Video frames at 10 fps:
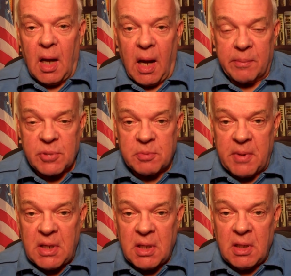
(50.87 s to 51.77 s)
I'm
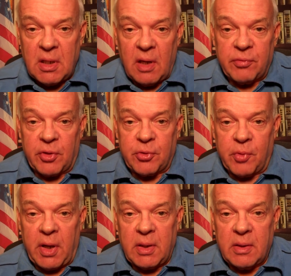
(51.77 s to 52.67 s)
speaking of the
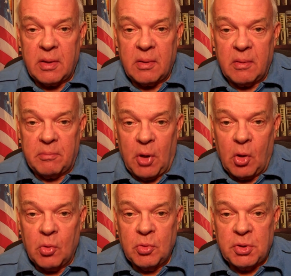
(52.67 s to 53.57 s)
threat
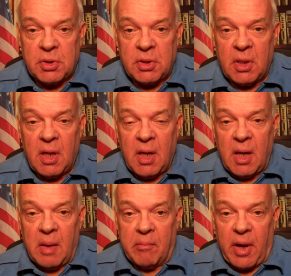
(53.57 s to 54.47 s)
posed
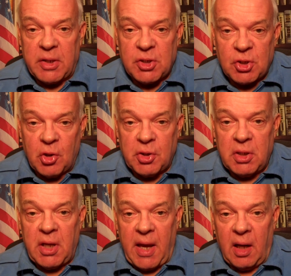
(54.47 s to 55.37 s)
by
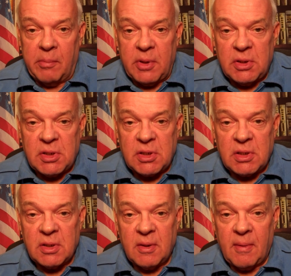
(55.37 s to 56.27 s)
certain
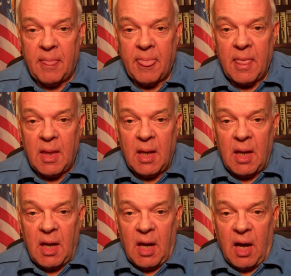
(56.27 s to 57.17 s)
elements
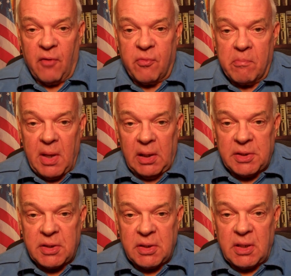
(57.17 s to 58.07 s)
of
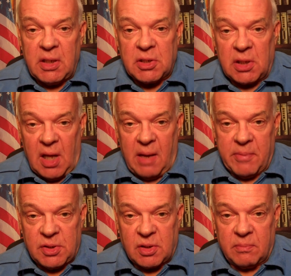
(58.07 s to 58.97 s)
militant
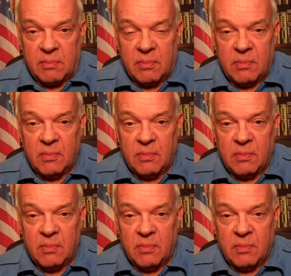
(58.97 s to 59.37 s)
Islamism